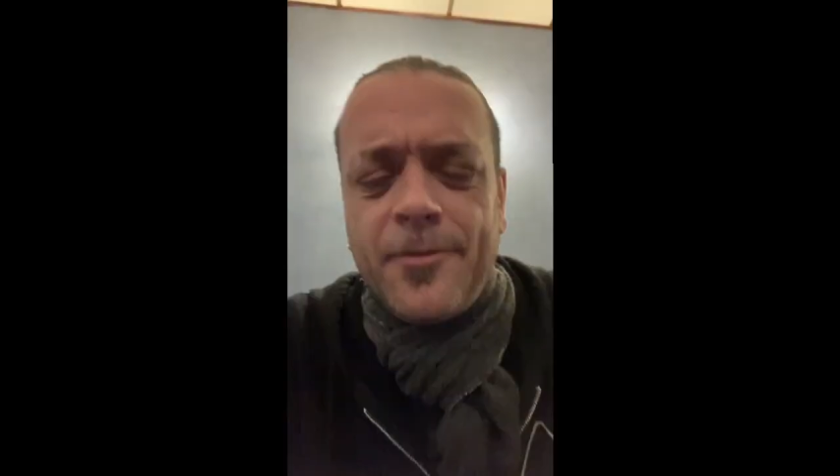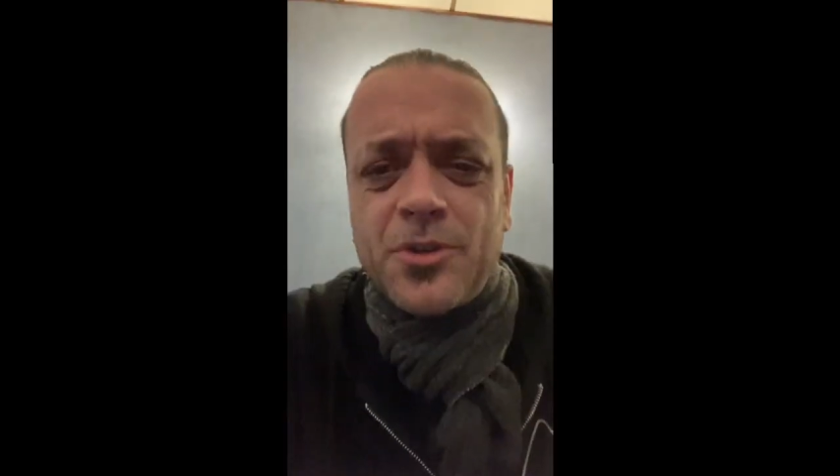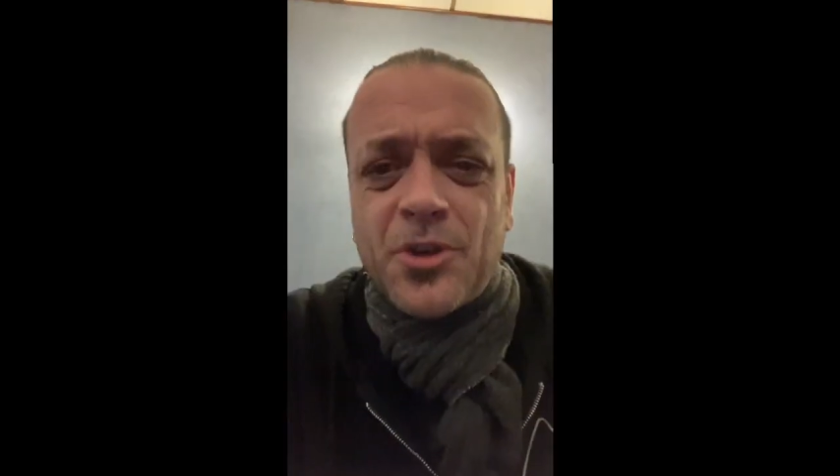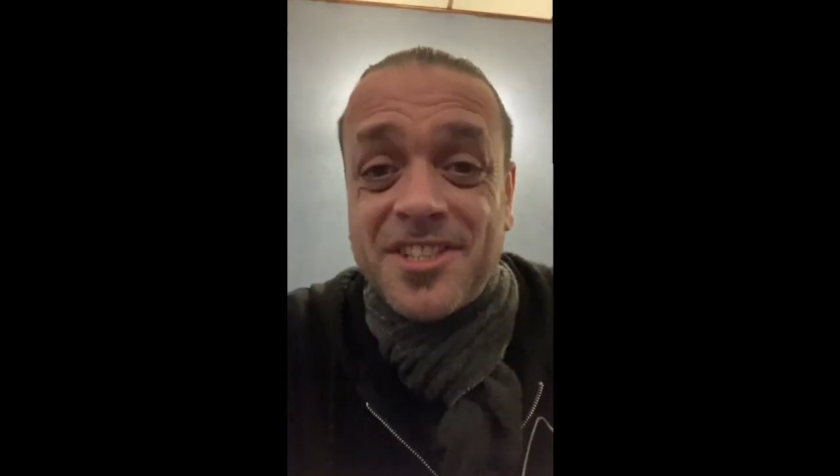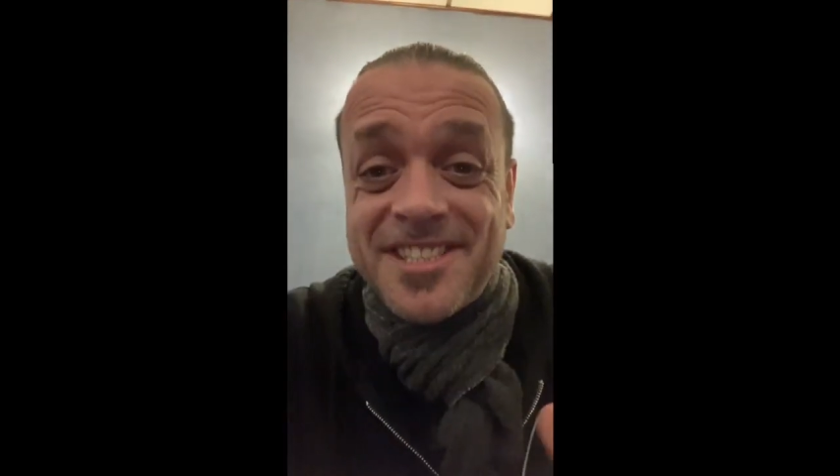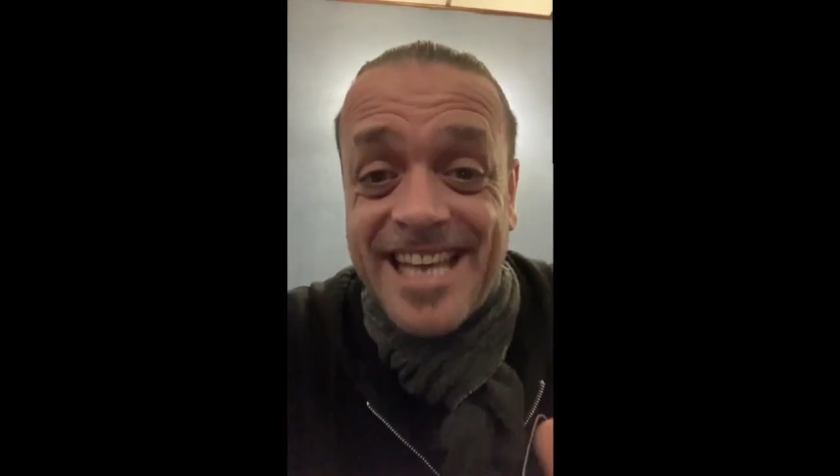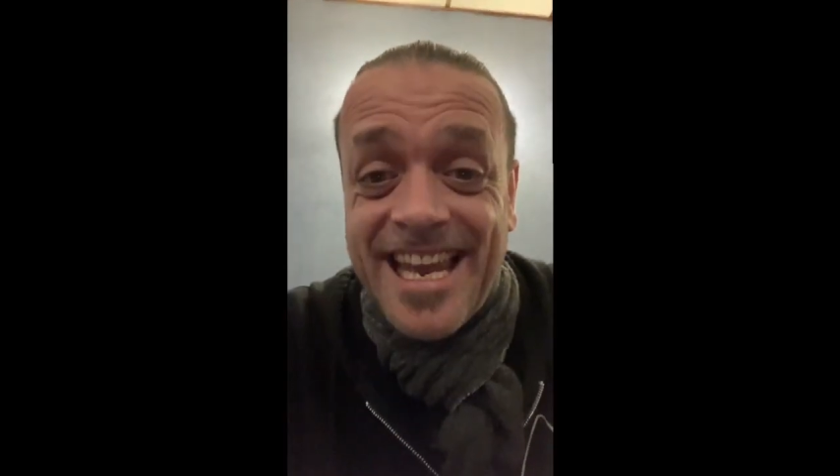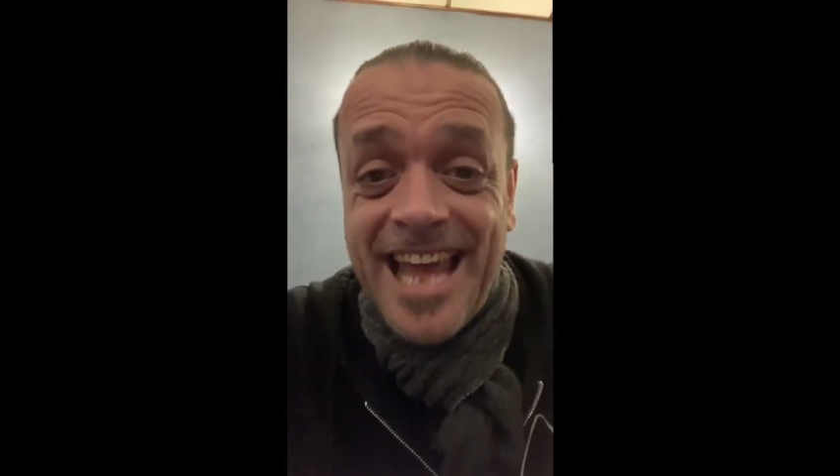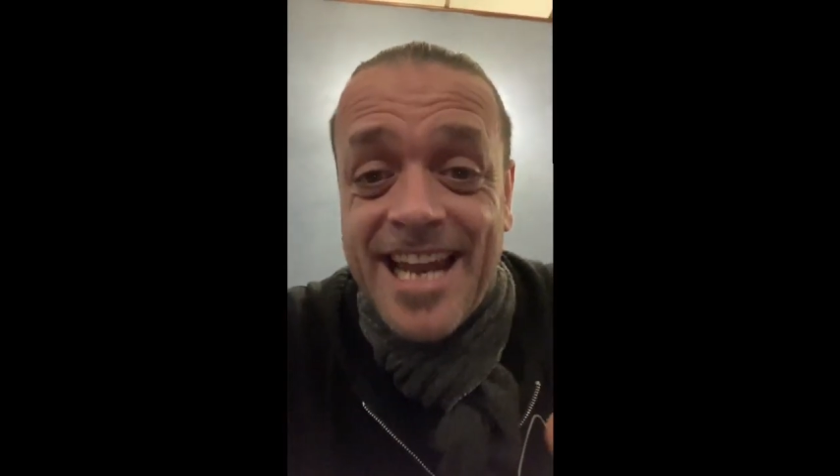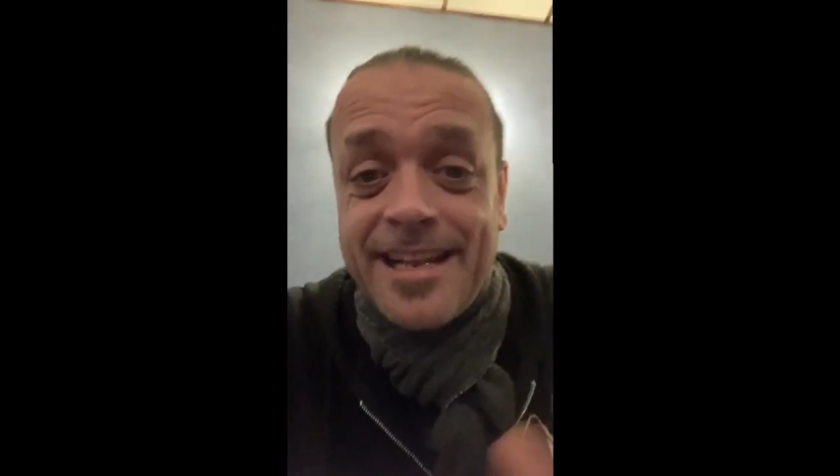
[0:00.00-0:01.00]
also got a
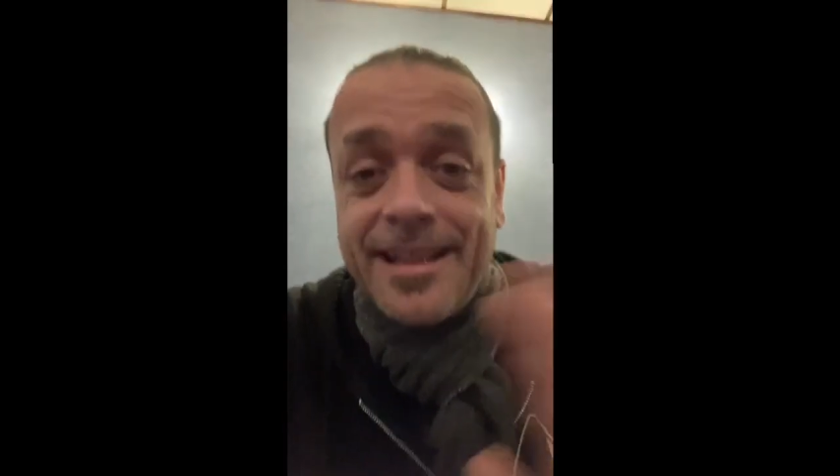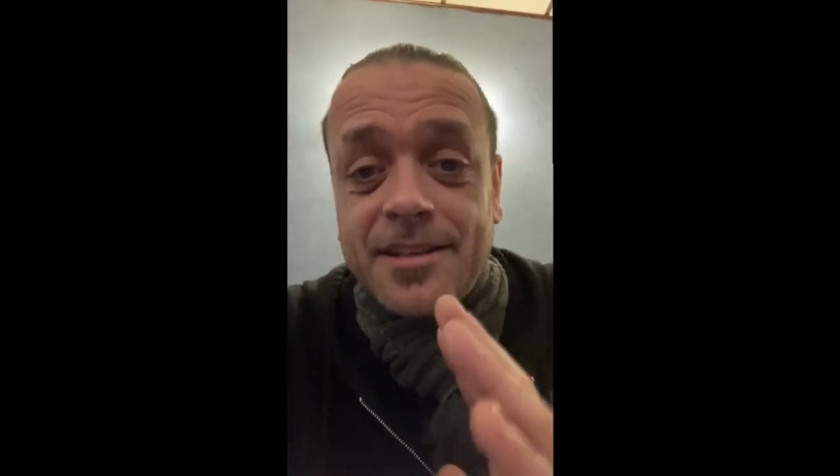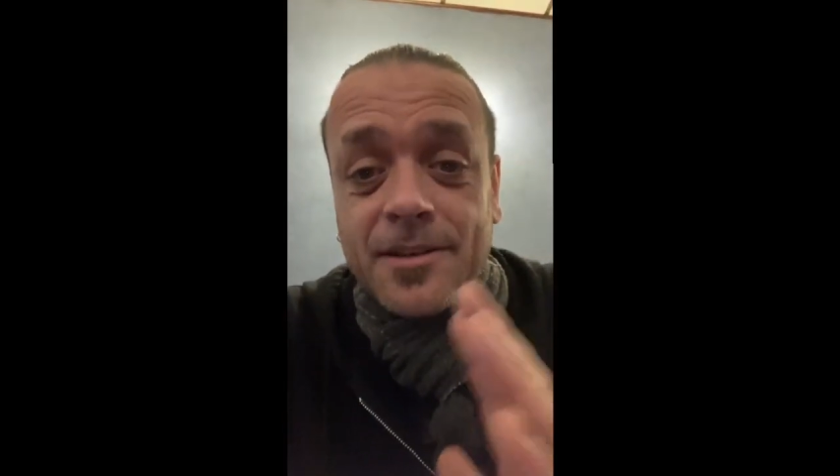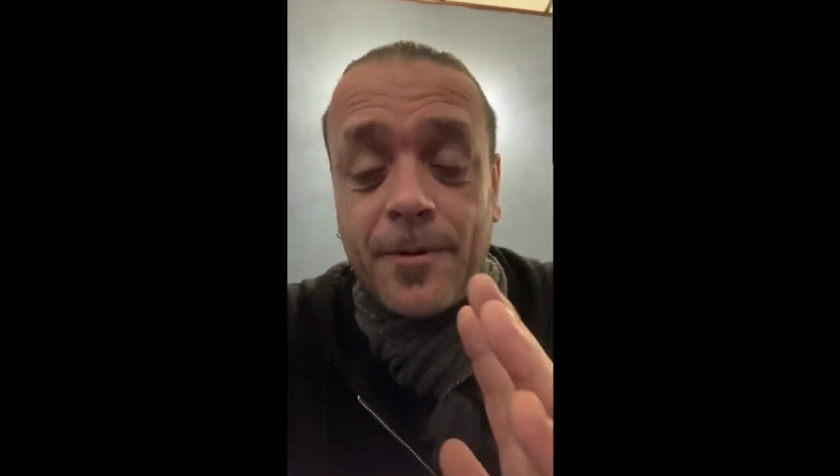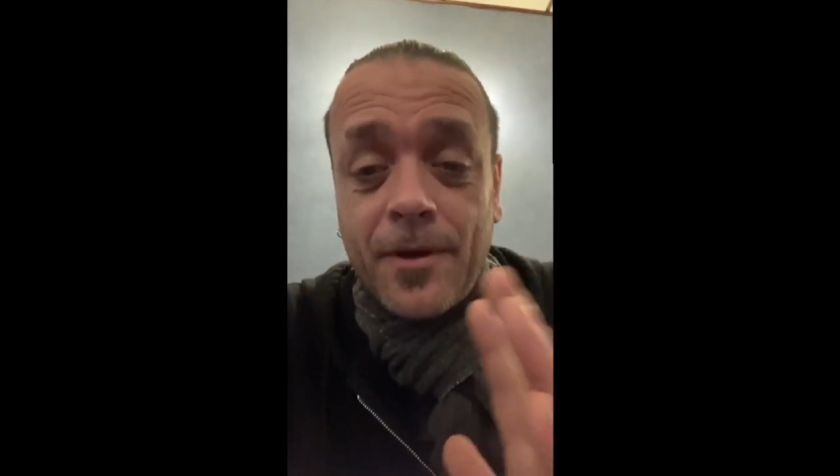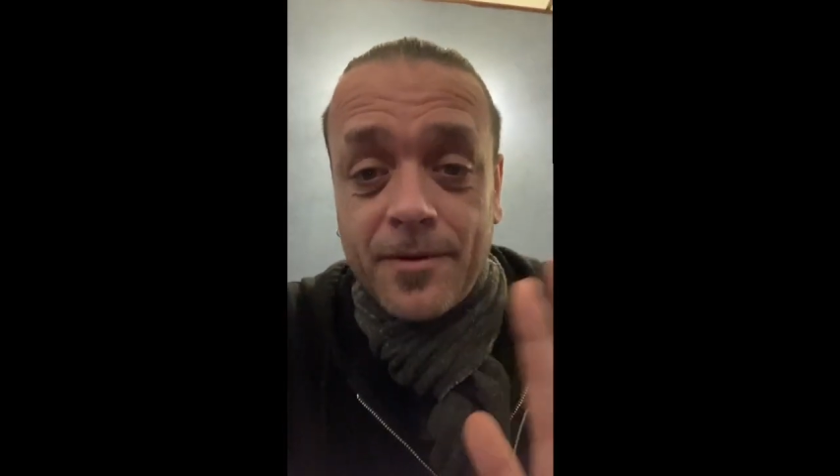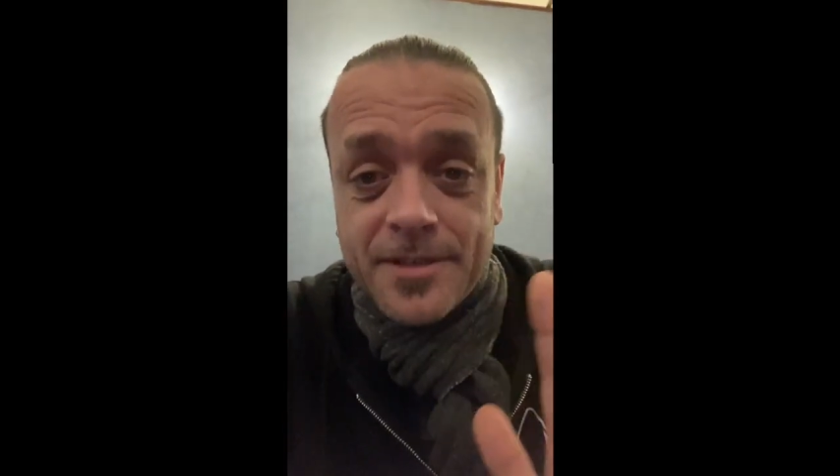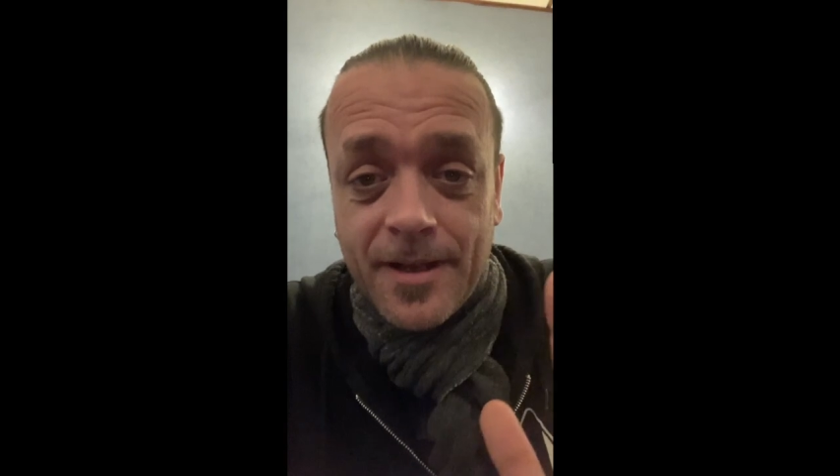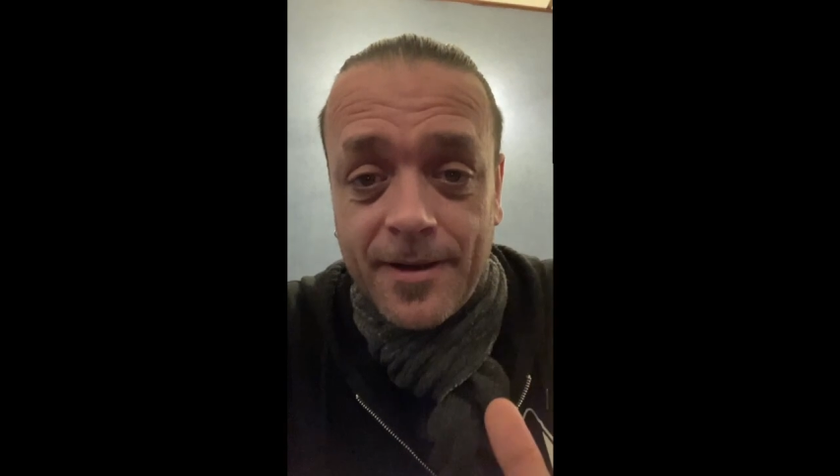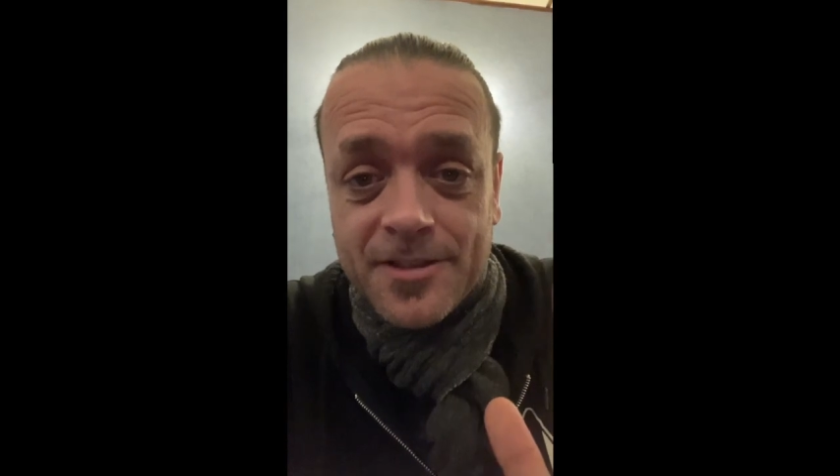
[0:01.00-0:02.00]
skittle alley that's going on
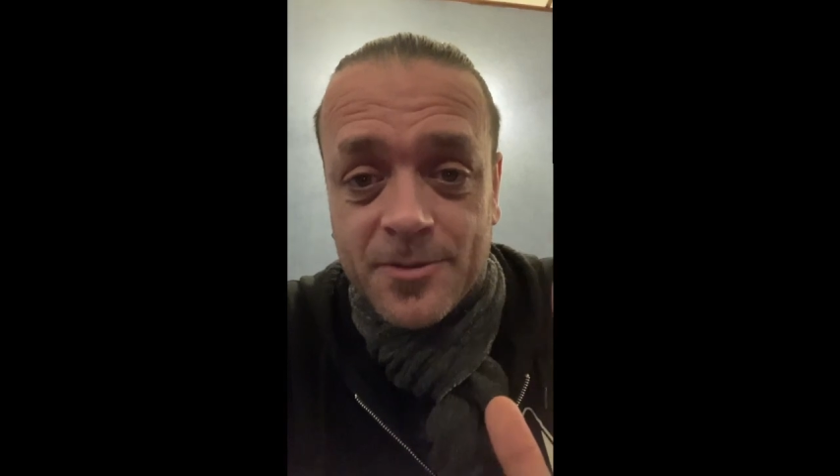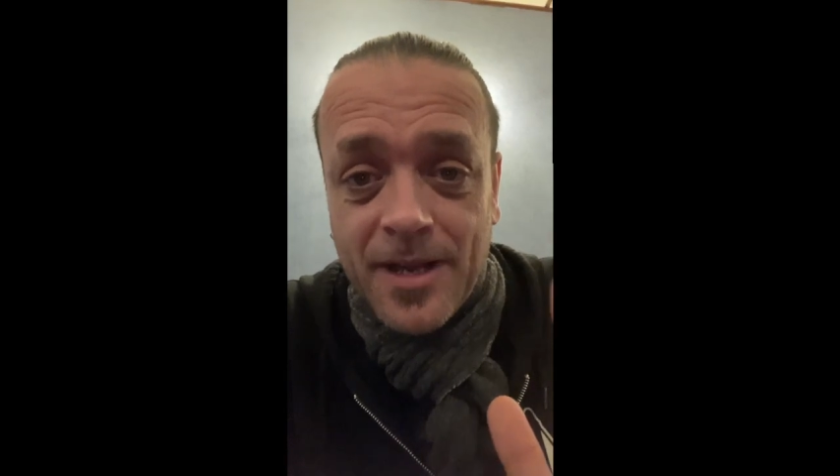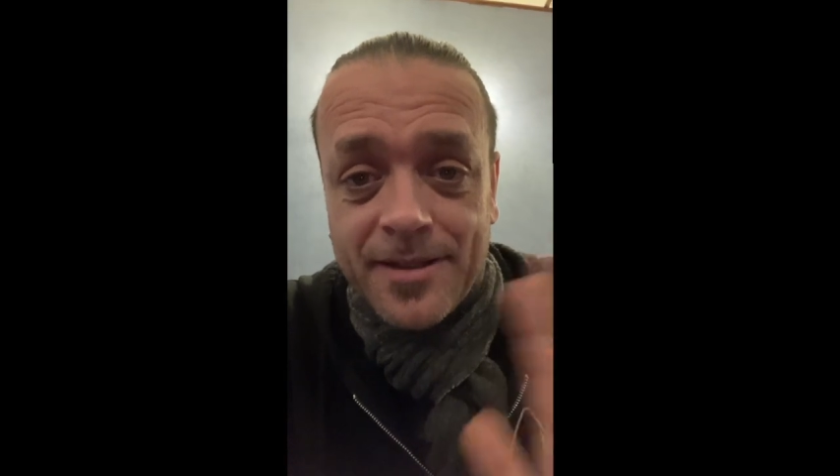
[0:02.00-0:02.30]
tonight as well.